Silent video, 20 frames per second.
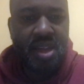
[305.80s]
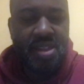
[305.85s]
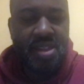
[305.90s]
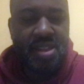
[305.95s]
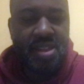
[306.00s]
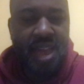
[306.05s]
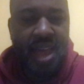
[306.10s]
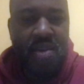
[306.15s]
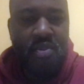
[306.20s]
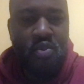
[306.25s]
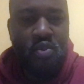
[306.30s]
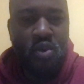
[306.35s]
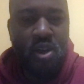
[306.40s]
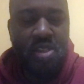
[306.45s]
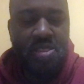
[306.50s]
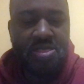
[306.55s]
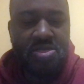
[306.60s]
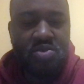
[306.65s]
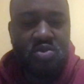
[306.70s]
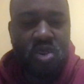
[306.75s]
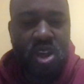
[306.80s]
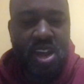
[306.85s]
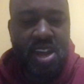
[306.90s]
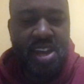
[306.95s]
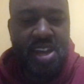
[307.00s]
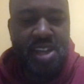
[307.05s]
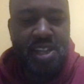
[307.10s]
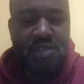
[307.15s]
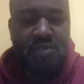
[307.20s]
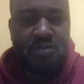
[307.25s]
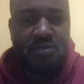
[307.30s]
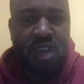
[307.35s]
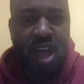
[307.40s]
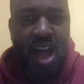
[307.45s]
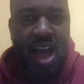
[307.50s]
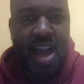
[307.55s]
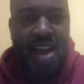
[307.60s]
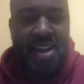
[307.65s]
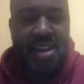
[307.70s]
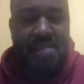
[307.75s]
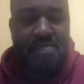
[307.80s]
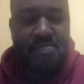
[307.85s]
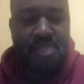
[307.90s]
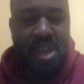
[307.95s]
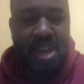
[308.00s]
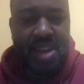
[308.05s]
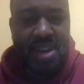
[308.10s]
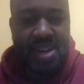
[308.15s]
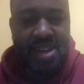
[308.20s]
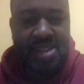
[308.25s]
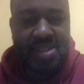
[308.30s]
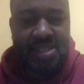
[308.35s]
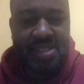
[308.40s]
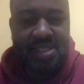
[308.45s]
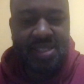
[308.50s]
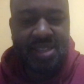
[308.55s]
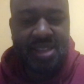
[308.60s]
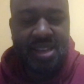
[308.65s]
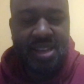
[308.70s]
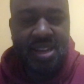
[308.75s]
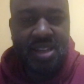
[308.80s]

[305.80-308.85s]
That one thread is find the bandits.